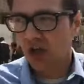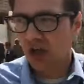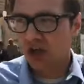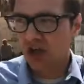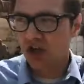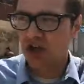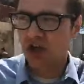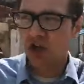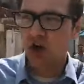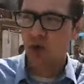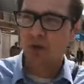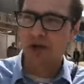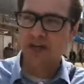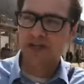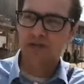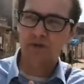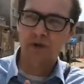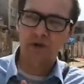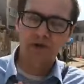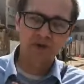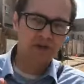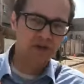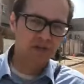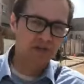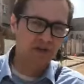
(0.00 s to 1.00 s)
you know, West
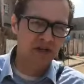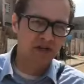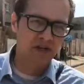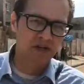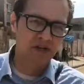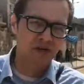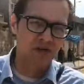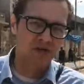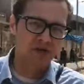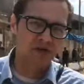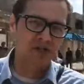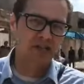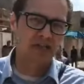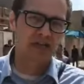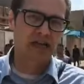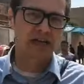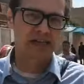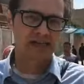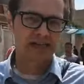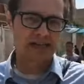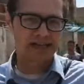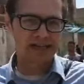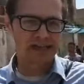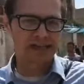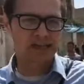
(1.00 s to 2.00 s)
Mosul's been in the news a lot
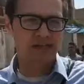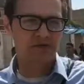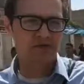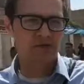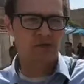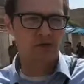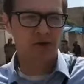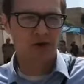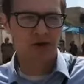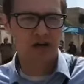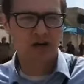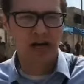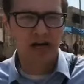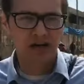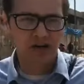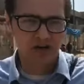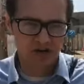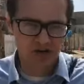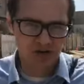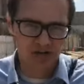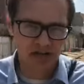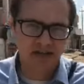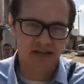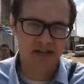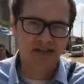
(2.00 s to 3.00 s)
lately for
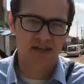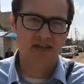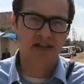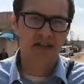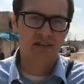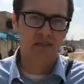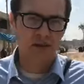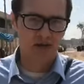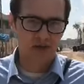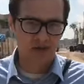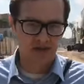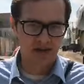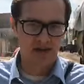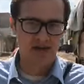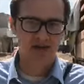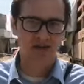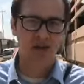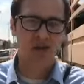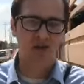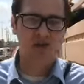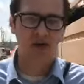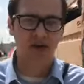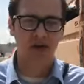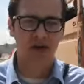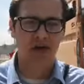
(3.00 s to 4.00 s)
airstrikes and some other things
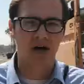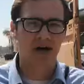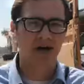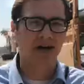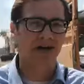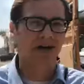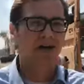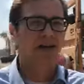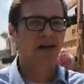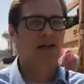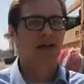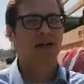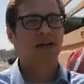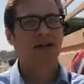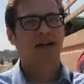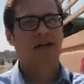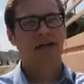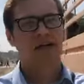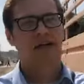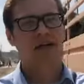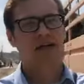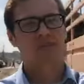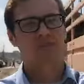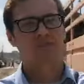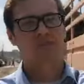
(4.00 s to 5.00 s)
going on,
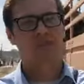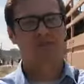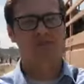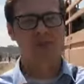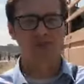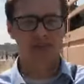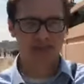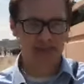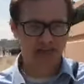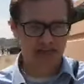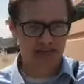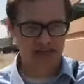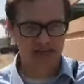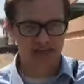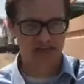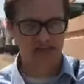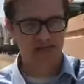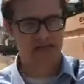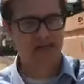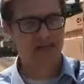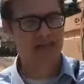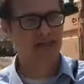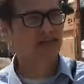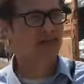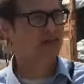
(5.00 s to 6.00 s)
civilian
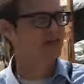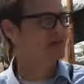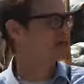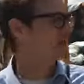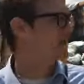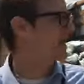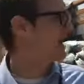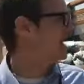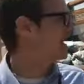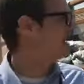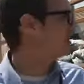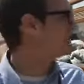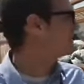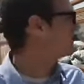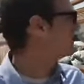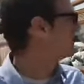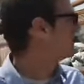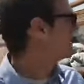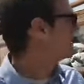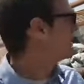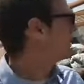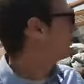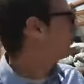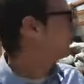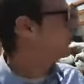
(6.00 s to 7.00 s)
casualties, and
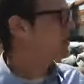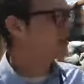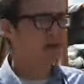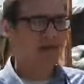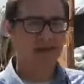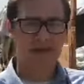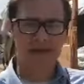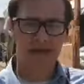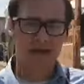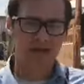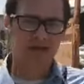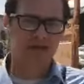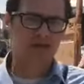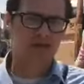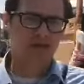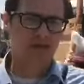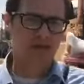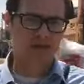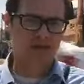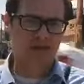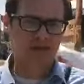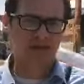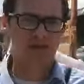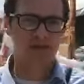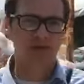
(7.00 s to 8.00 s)
one of the things I just
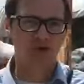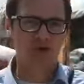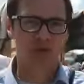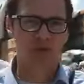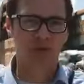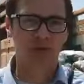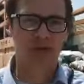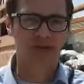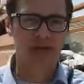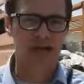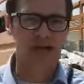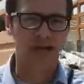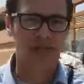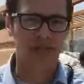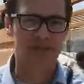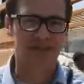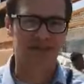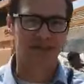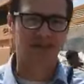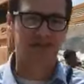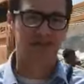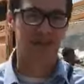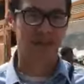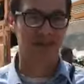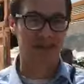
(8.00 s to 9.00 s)
wanted to bring up is
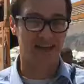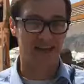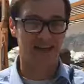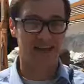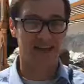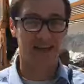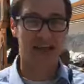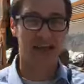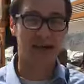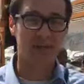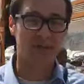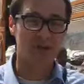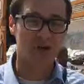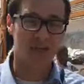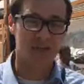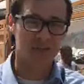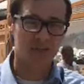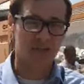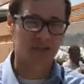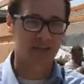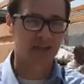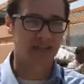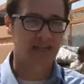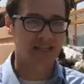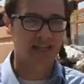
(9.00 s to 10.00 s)
the fact that cameras
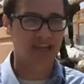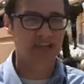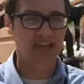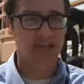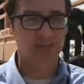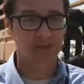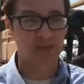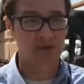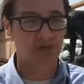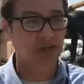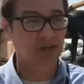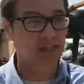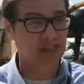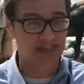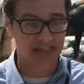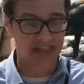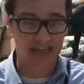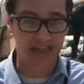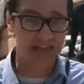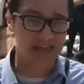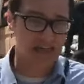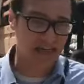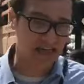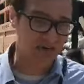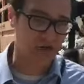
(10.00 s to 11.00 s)
tend to be really
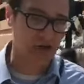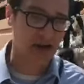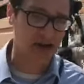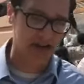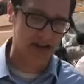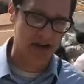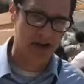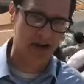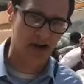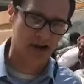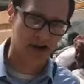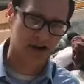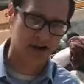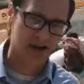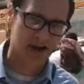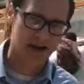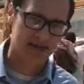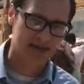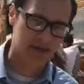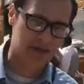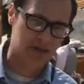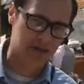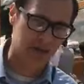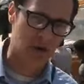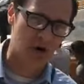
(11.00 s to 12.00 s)
sensitive right now in
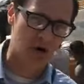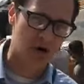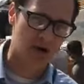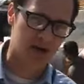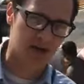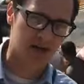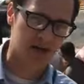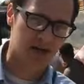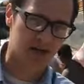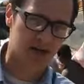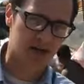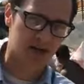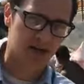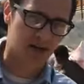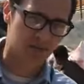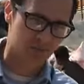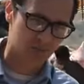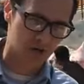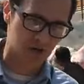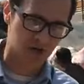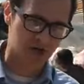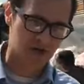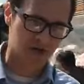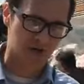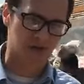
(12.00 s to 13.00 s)
this part of
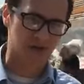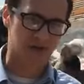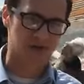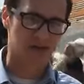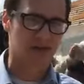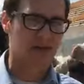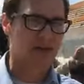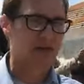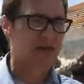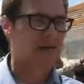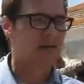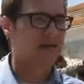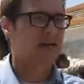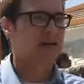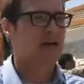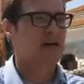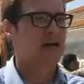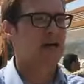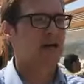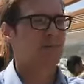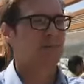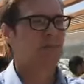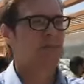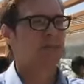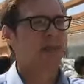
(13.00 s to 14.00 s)
Mosul.
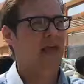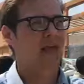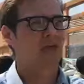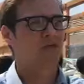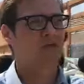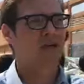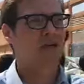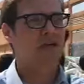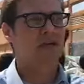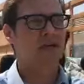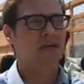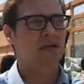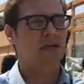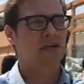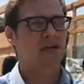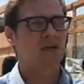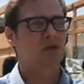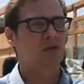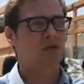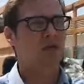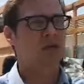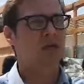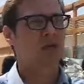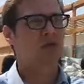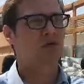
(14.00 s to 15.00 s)
And we
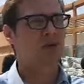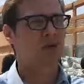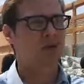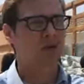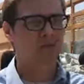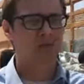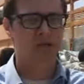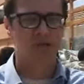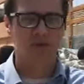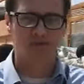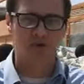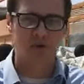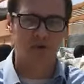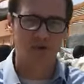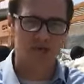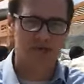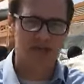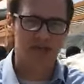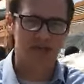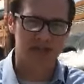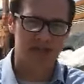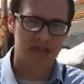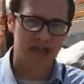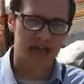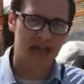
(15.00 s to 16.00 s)
are really, really
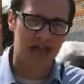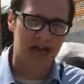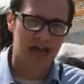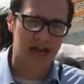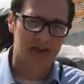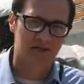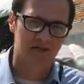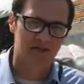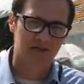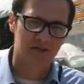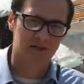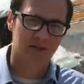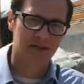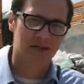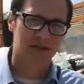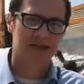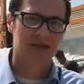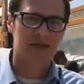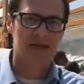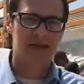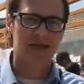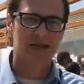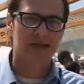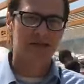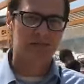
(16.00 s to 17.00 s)
fortunate to have
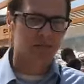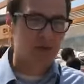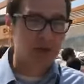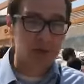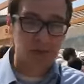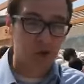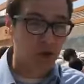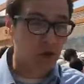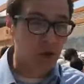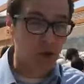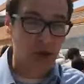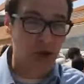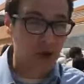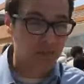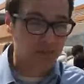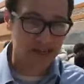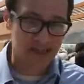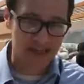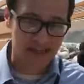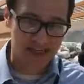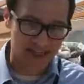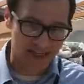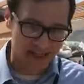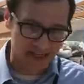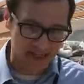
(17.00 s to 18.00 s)
people who helped
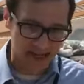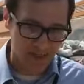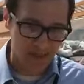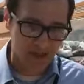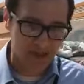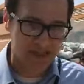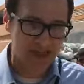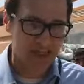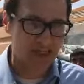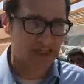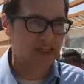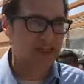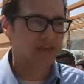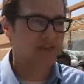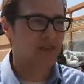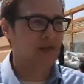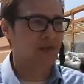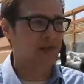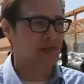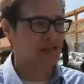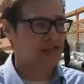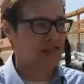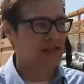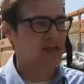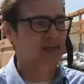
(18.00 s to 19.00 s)
us get cameras in to be
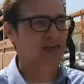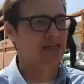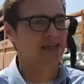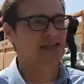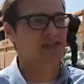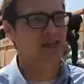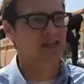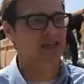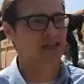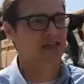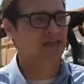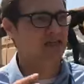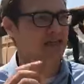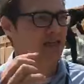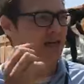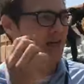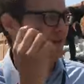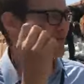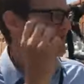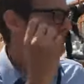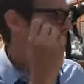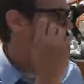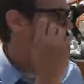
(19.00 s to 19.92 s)
able to document this stuff.